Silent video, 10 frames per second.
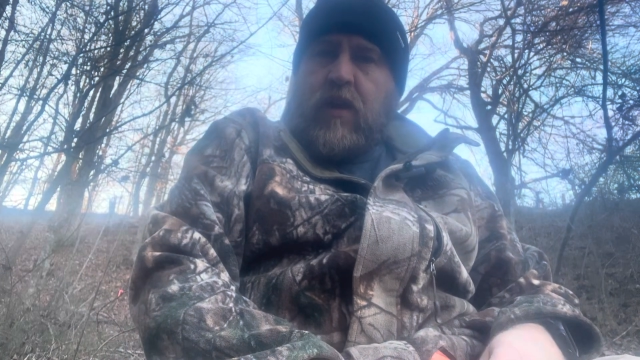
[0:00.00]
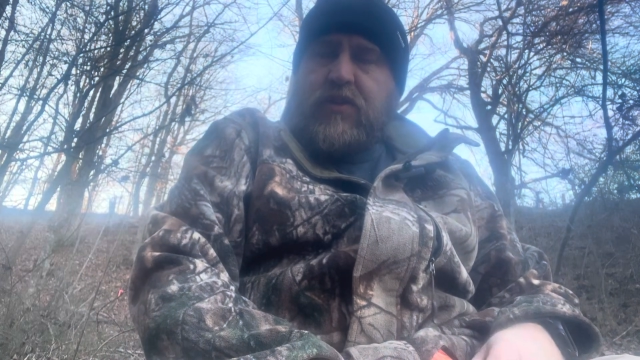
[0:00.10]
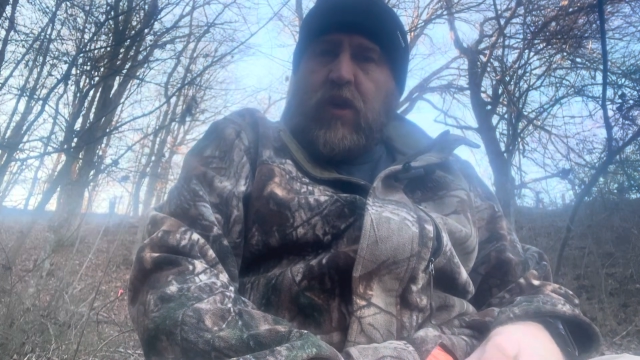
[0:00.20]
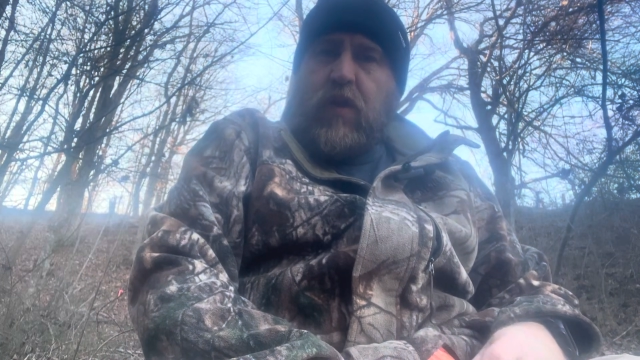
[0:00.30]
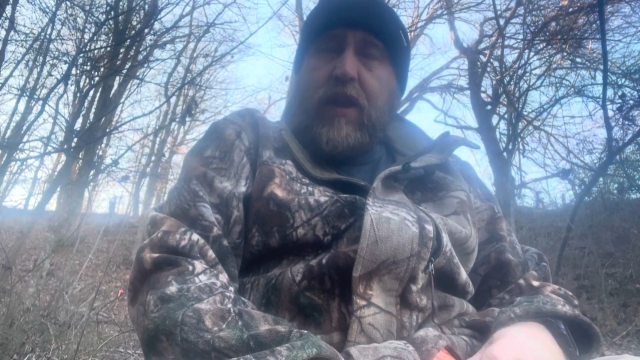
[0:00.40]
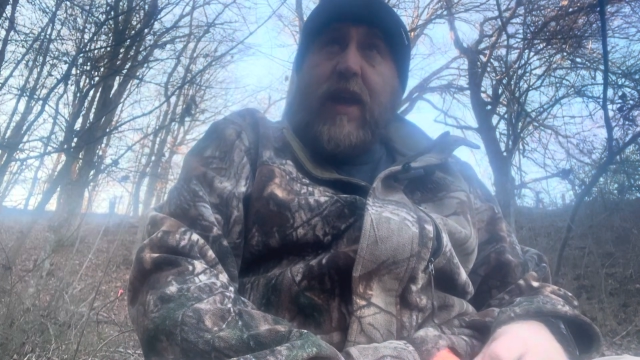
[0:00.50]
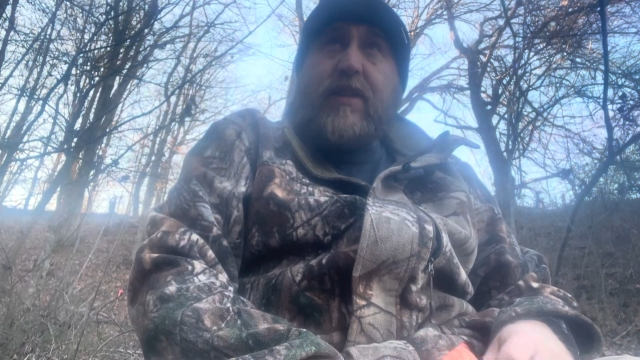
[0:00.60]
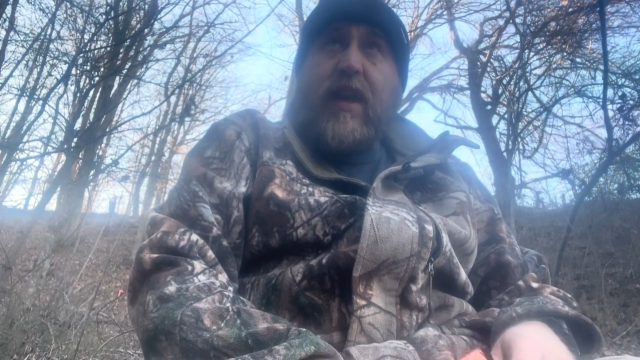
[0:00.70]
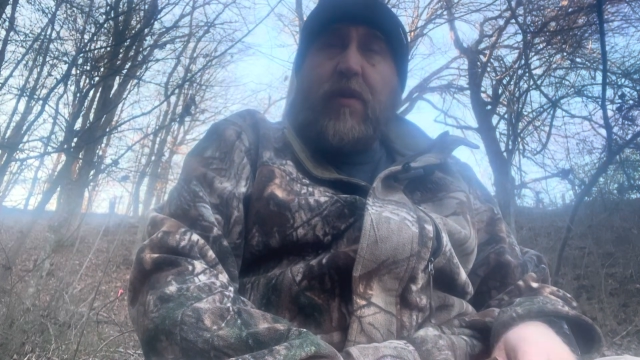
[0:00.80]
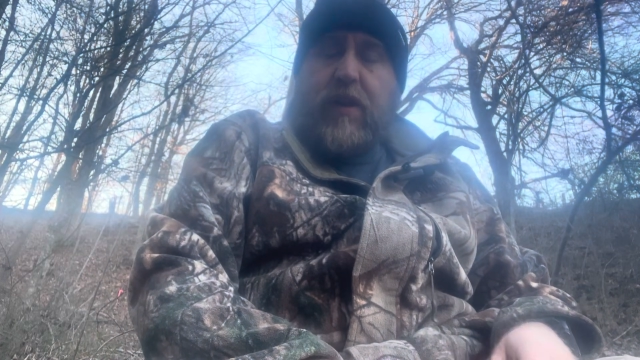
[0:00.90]
So
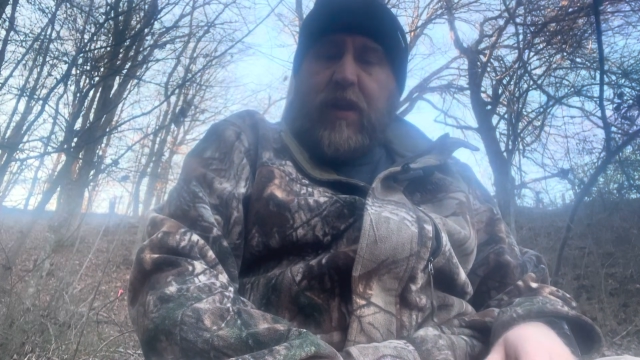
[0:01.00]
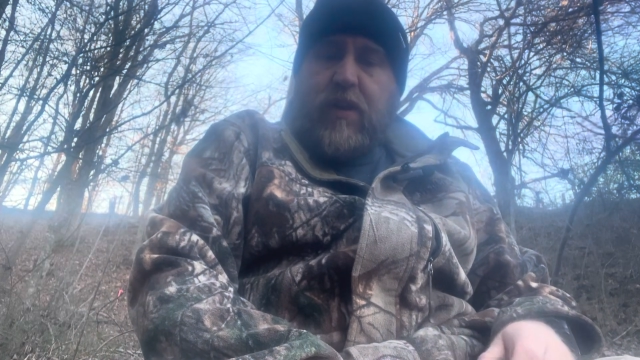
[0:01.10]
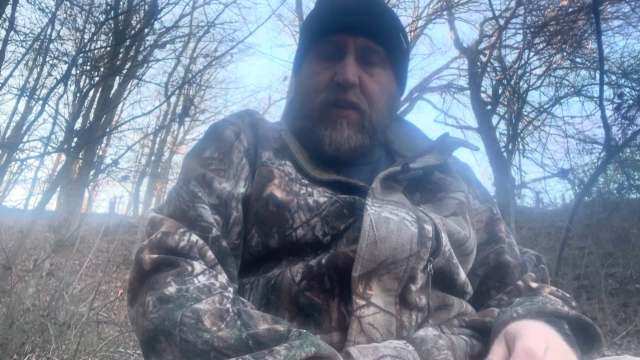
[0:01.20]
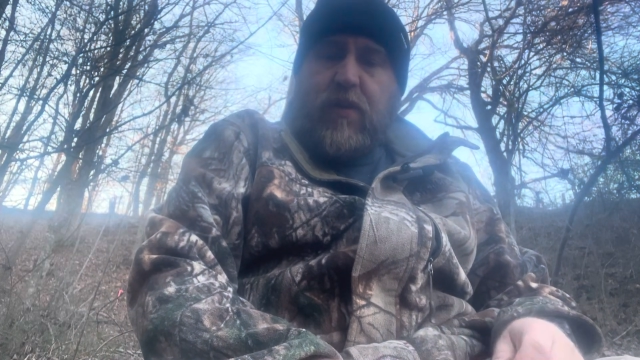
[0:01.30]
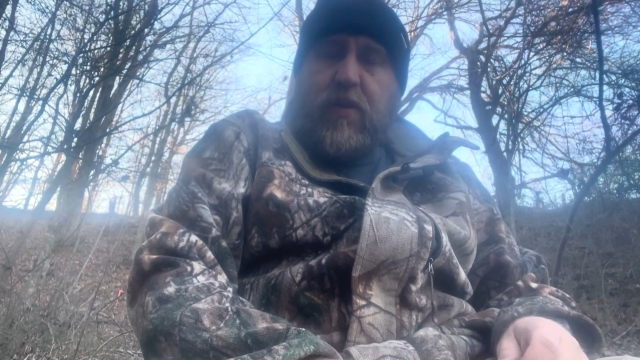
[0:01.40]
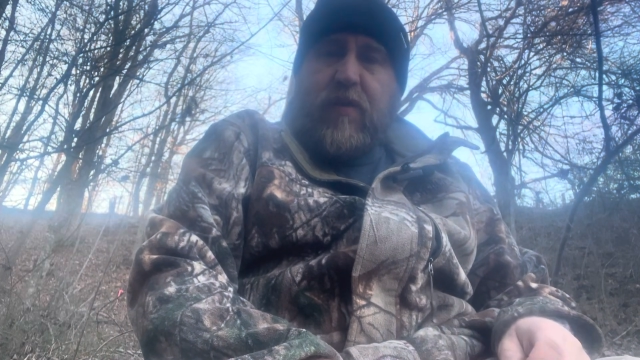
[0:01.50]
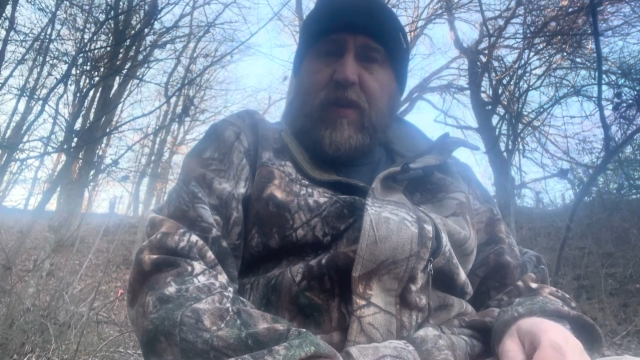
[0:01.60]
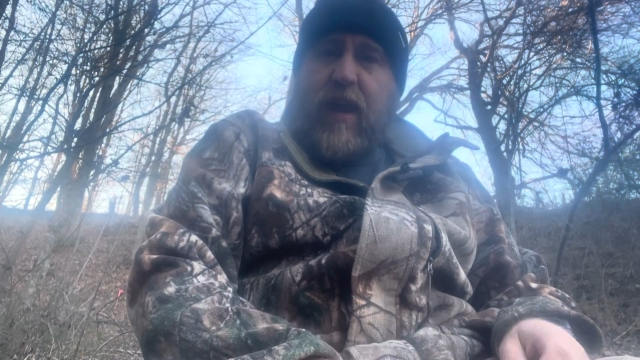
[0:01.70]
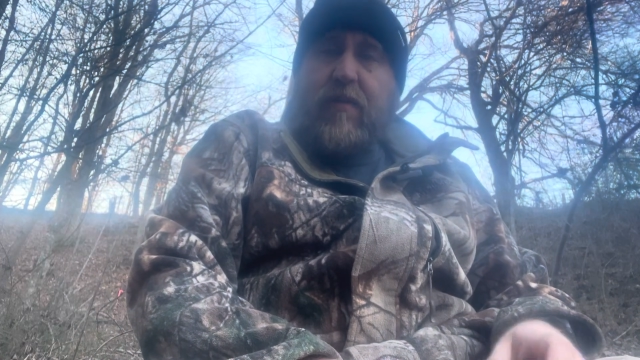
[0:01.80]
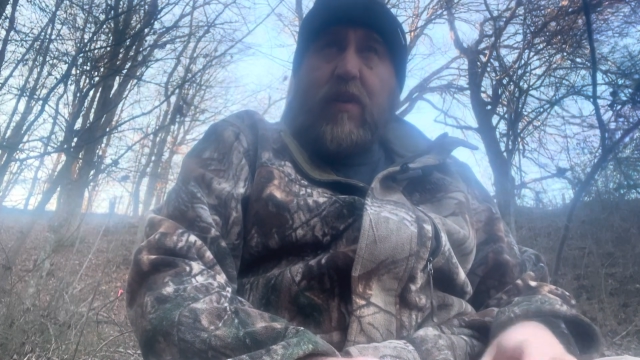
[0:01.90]
next thing we need to do, if
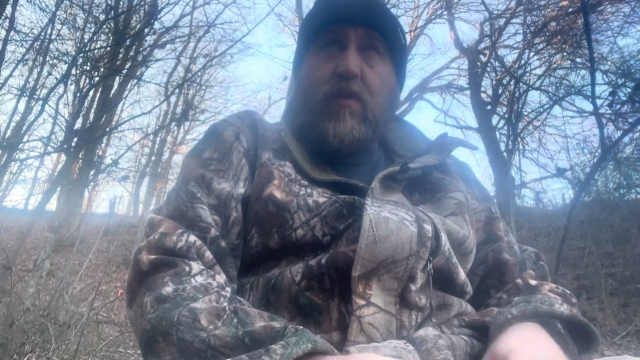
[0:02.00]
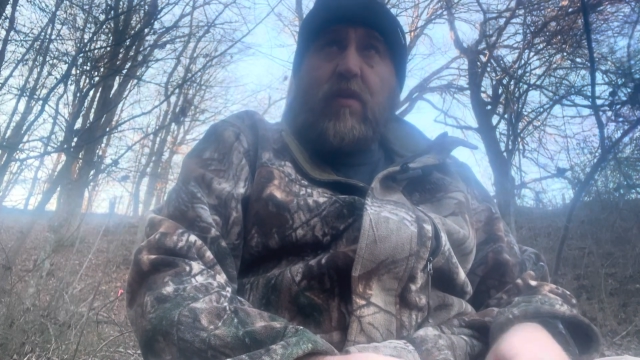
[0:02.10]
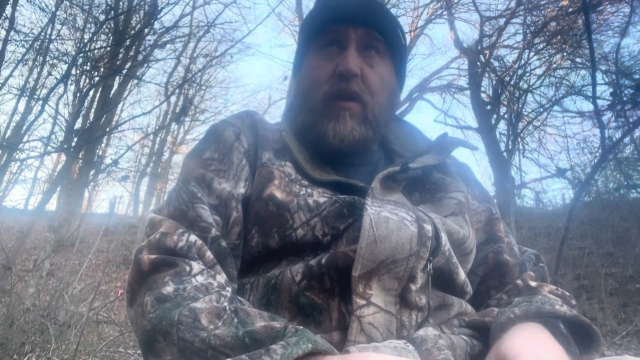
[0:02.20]
they have any